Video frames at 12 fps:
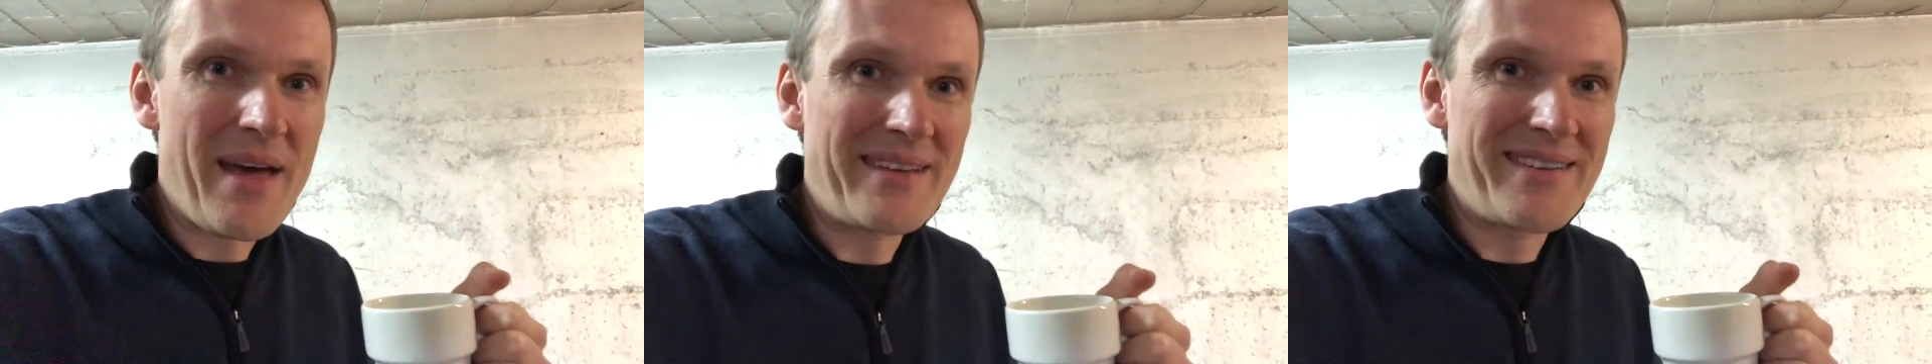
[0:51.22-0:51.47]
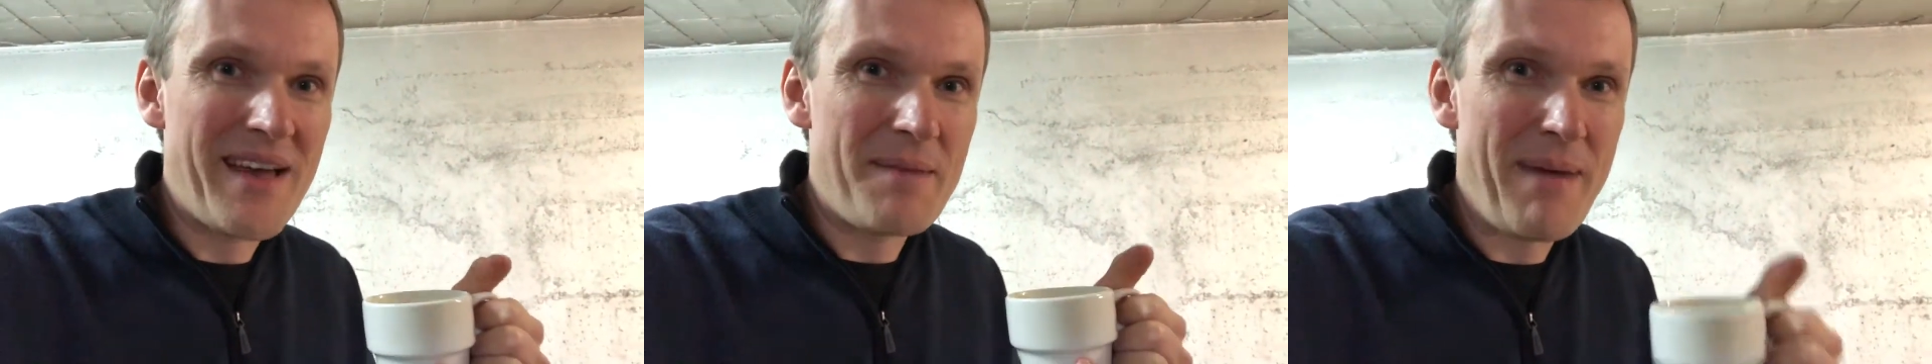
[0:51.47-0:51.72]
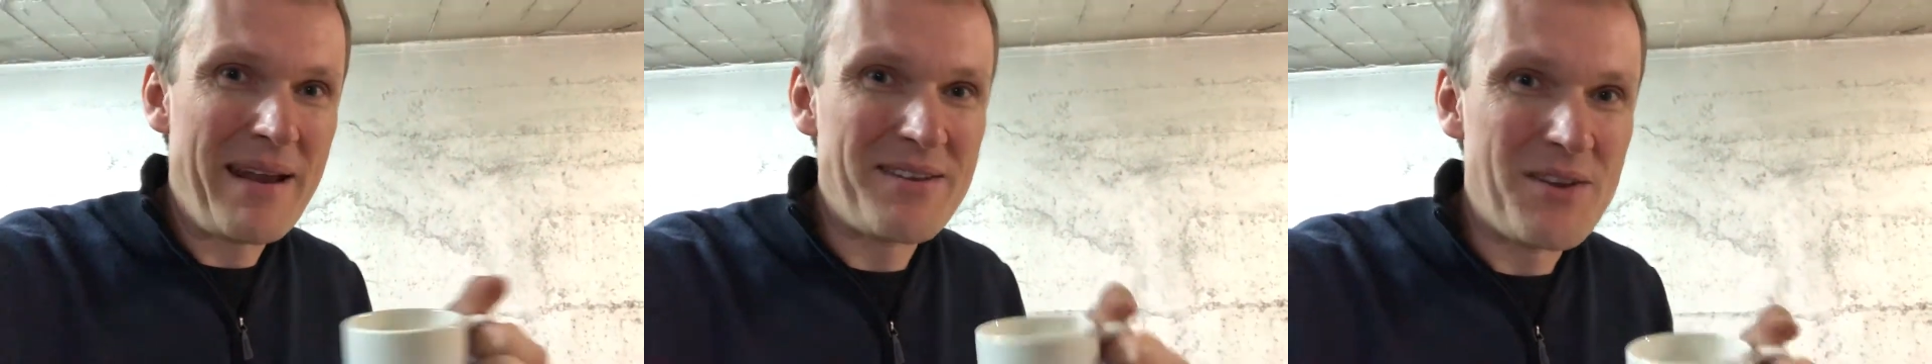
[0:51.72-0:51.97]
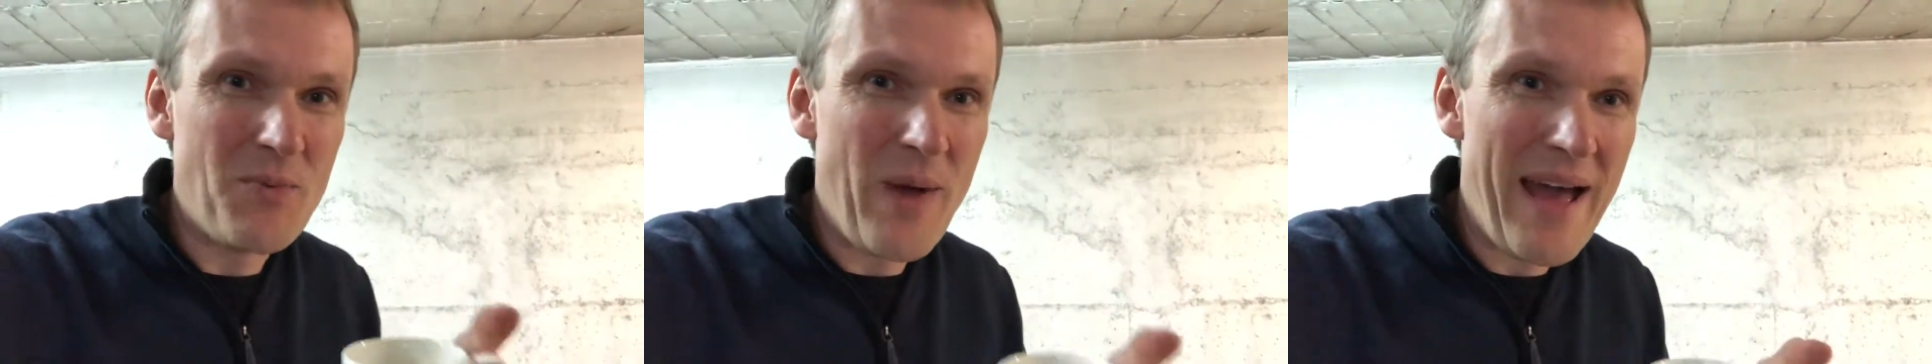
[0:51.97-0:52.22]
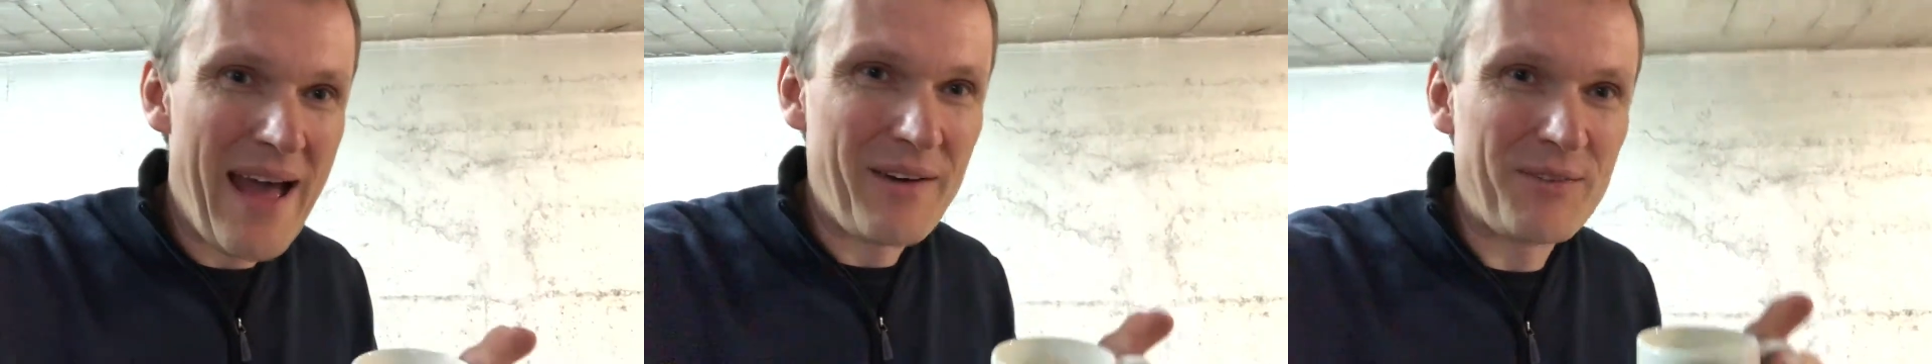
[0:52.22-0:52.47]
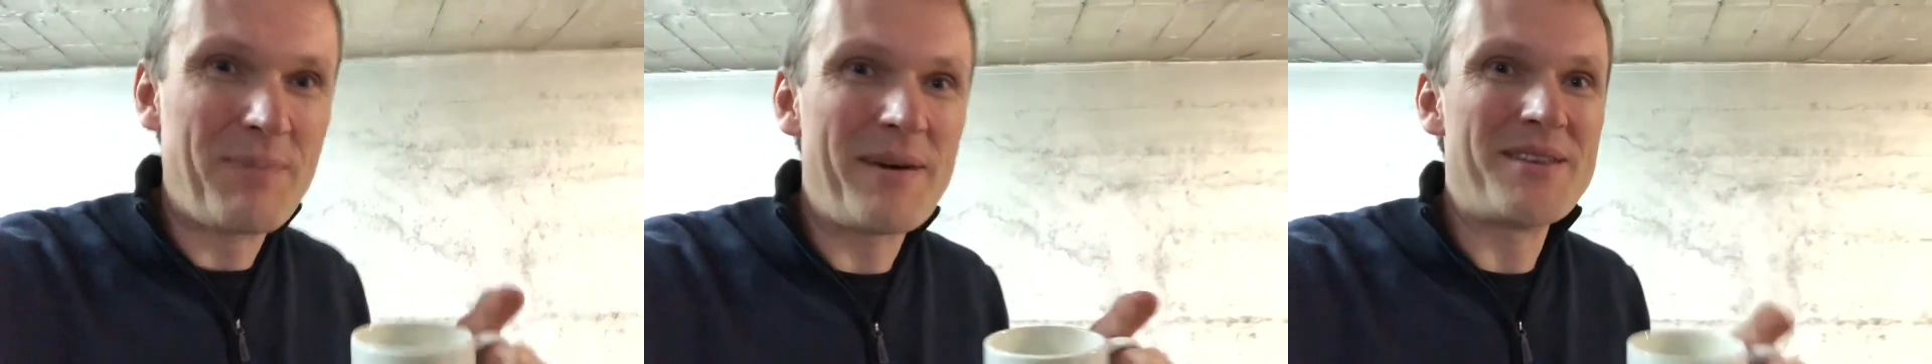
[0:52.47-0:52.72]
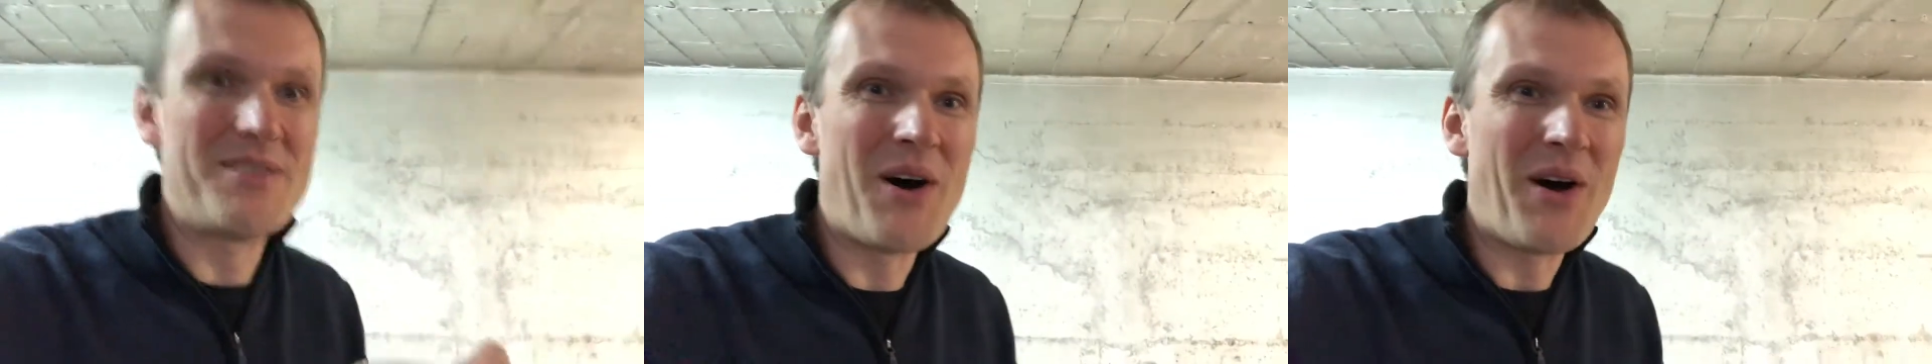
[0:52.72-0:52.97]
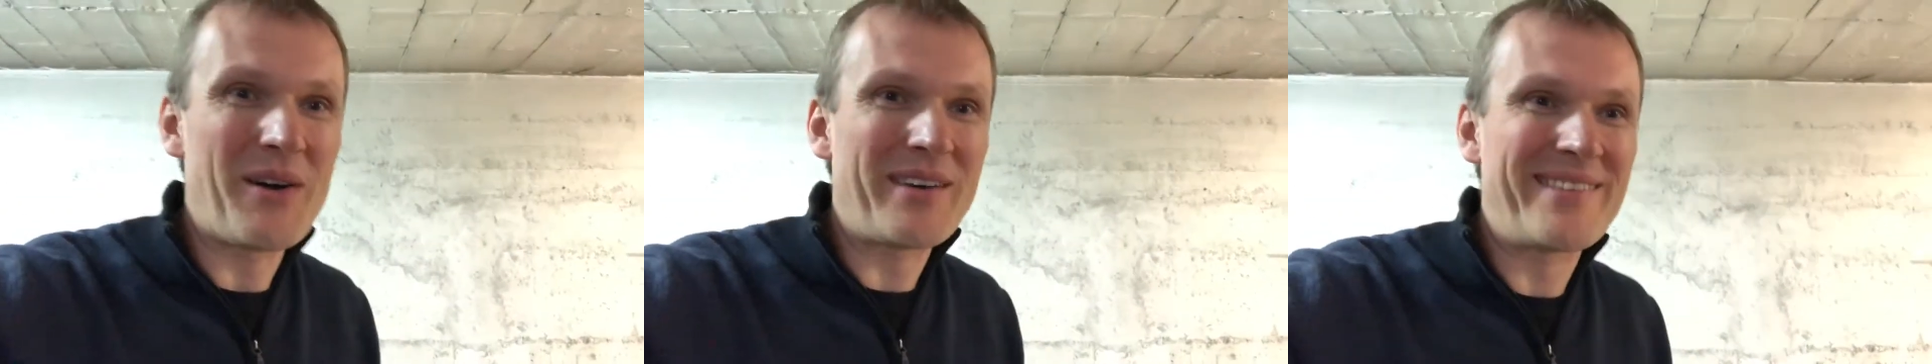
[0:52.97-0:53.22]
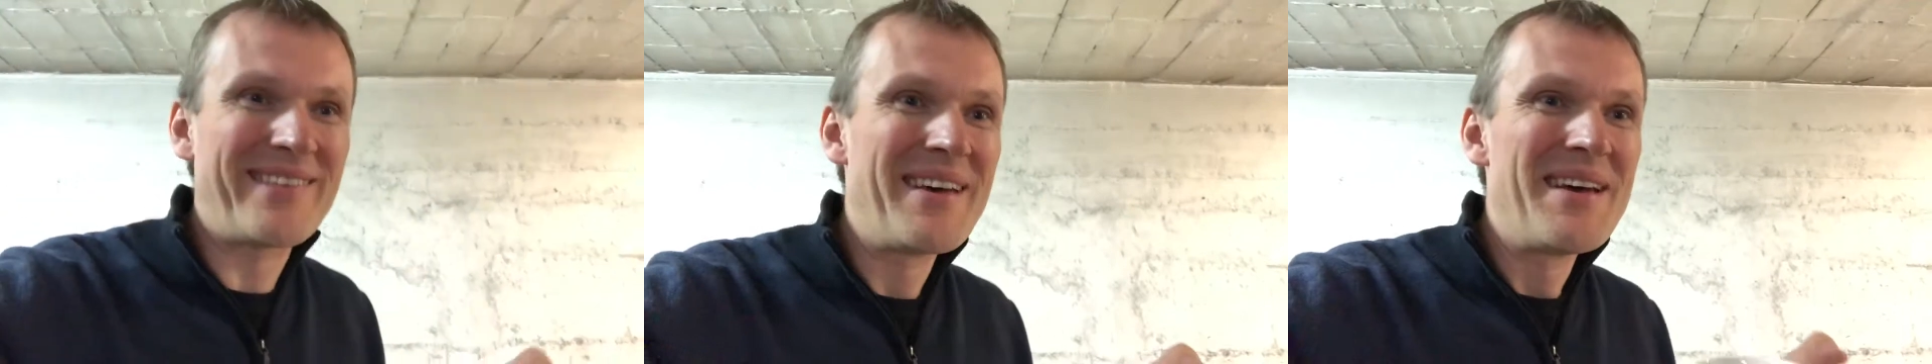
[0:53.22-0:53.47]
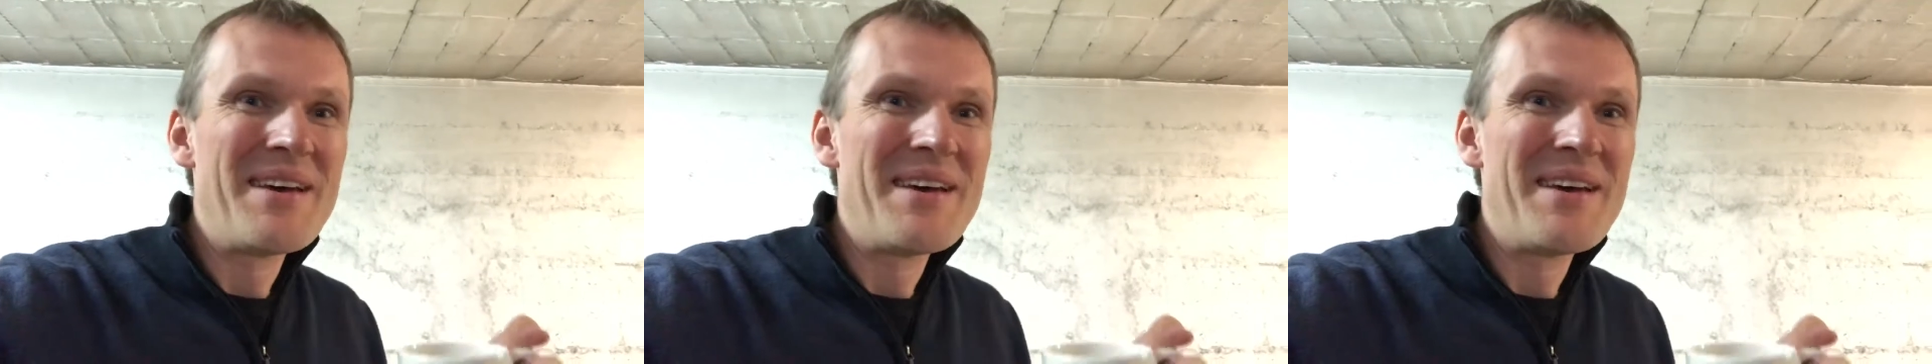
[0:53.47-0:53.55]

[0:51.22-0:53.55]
that abandoned warehouse by the docks,